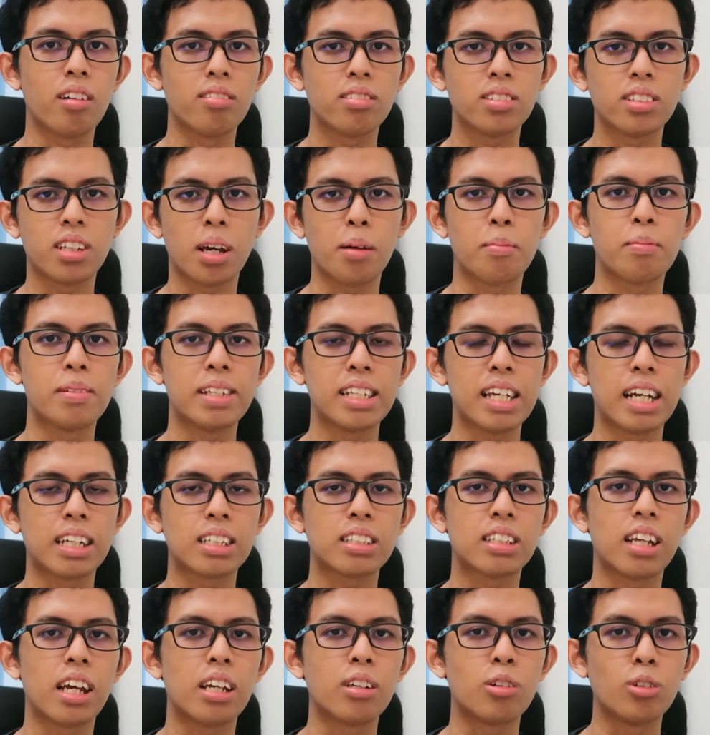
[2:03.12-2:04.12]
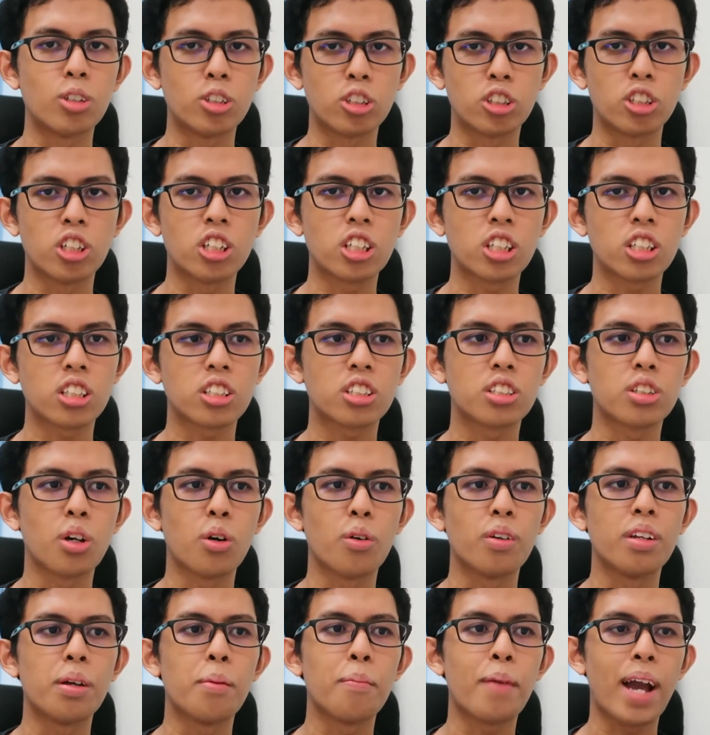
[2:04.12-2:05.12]
of subjects that you took.
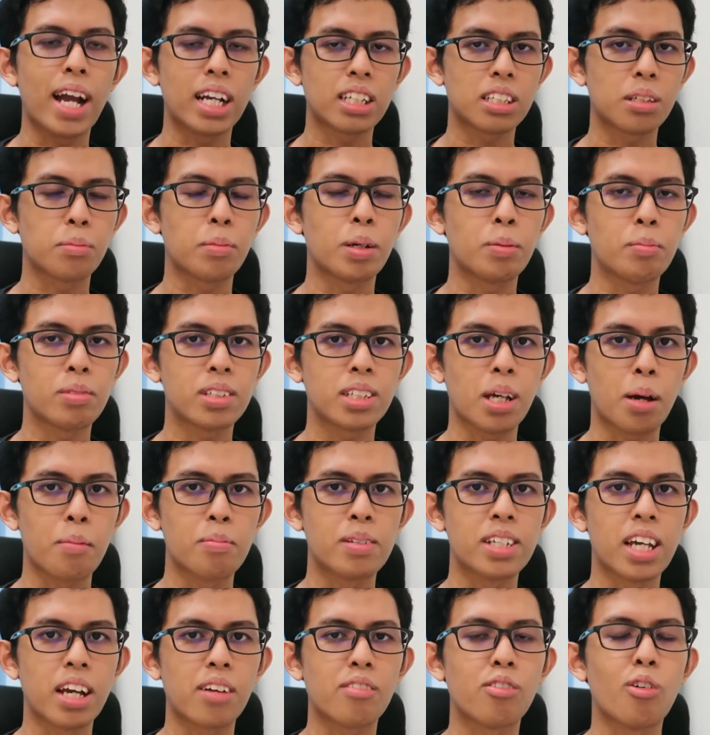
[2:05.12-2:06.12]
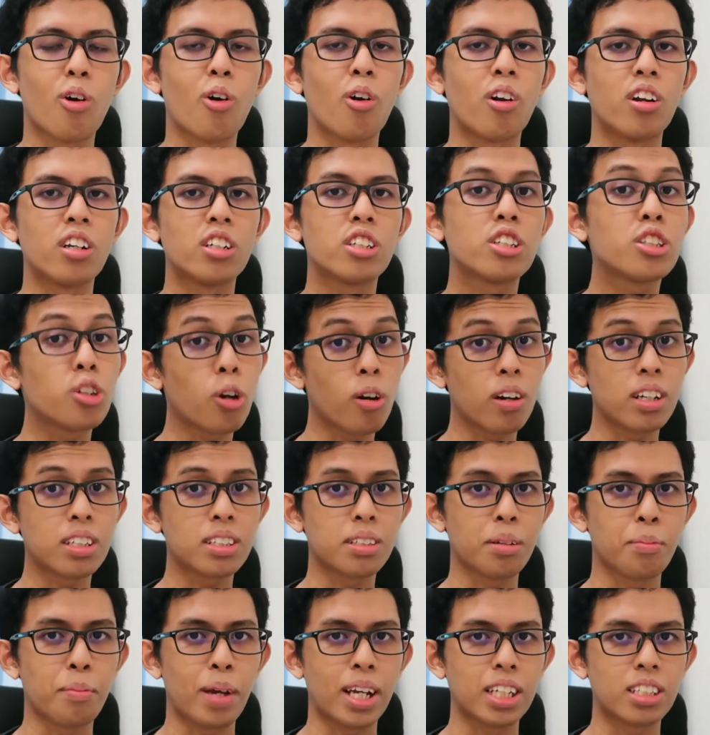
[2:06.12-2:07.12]
So the maximum subject for short
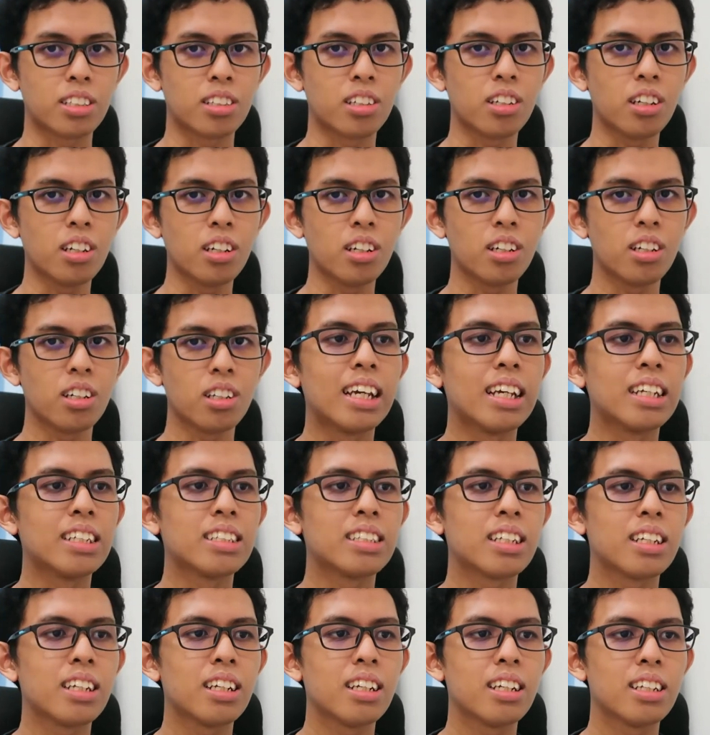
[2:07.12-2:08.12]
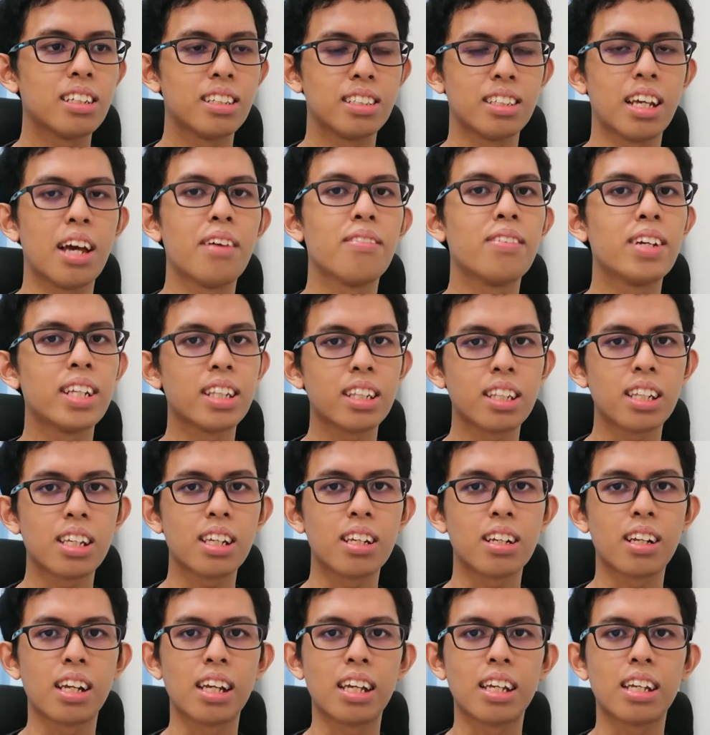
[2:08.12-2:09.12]
semester is 70
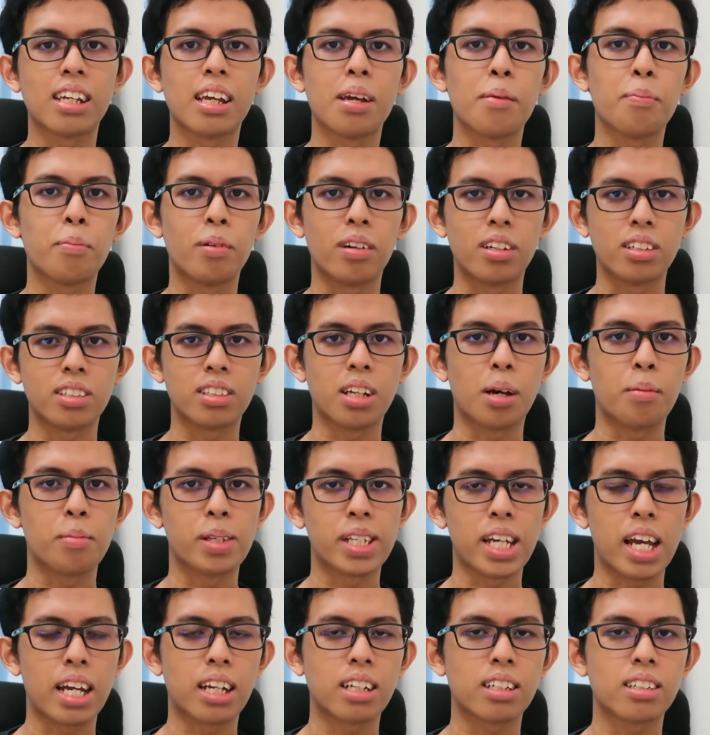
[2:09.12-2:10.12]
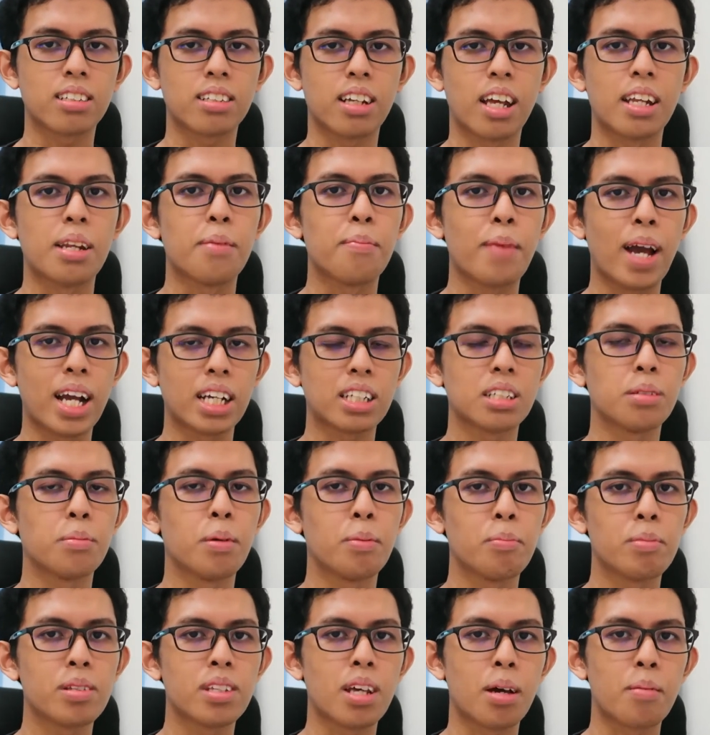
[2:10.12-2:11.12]
ringgit per subject, and the
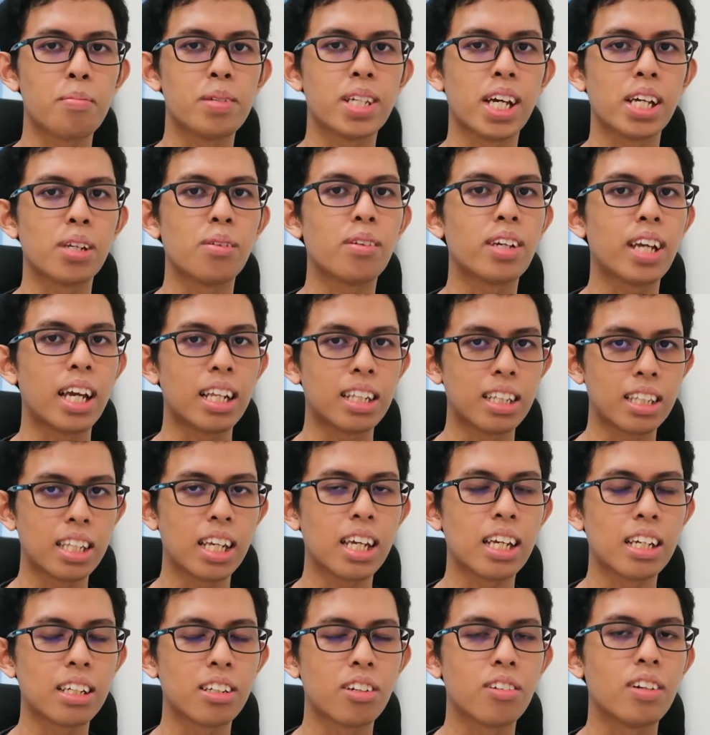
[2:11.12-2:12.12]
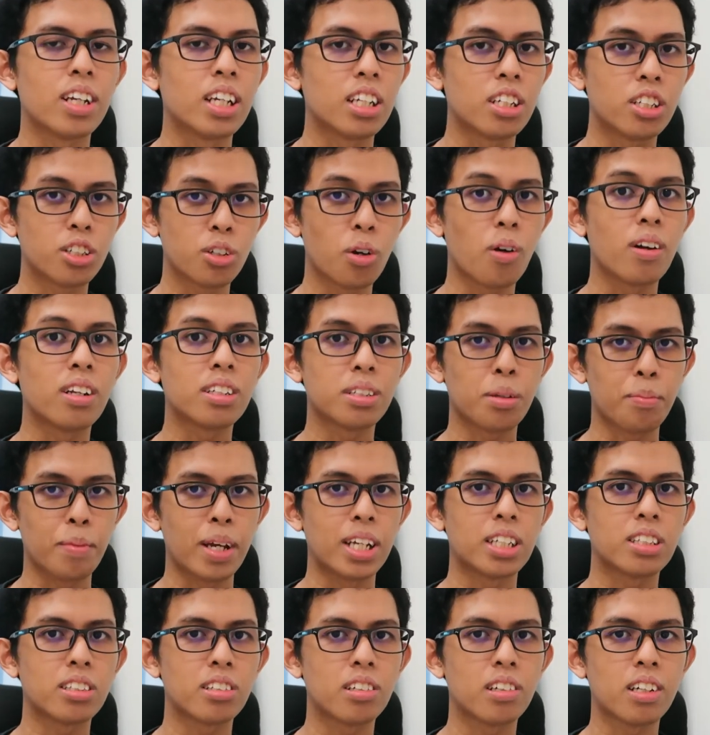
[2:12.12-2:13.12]
maximum subject you can take during short
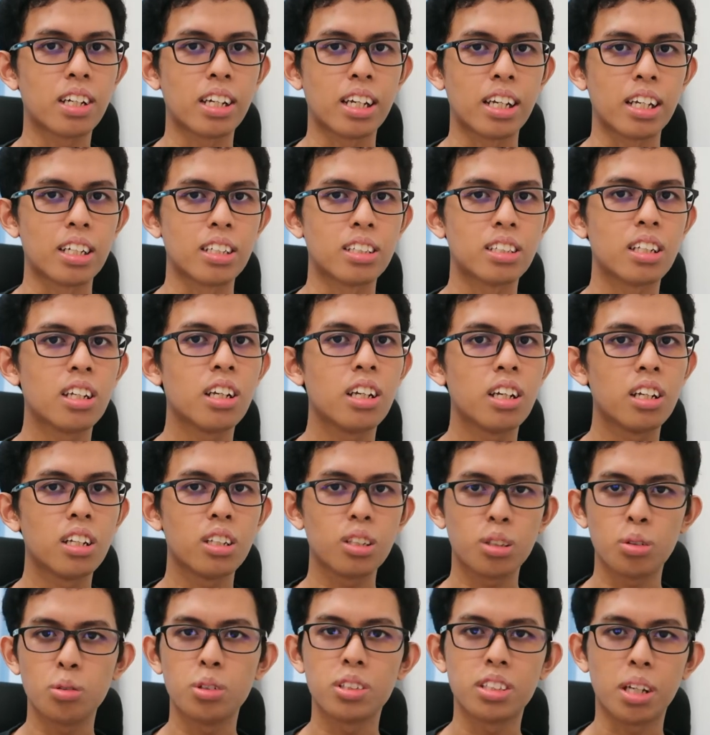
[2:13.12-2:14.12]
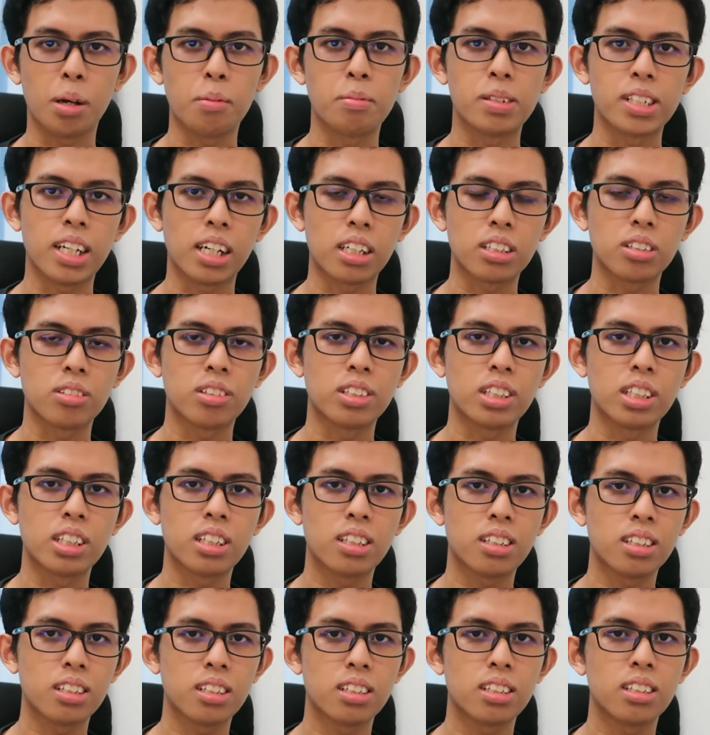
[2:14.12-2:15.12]
semester is 2 subjects only.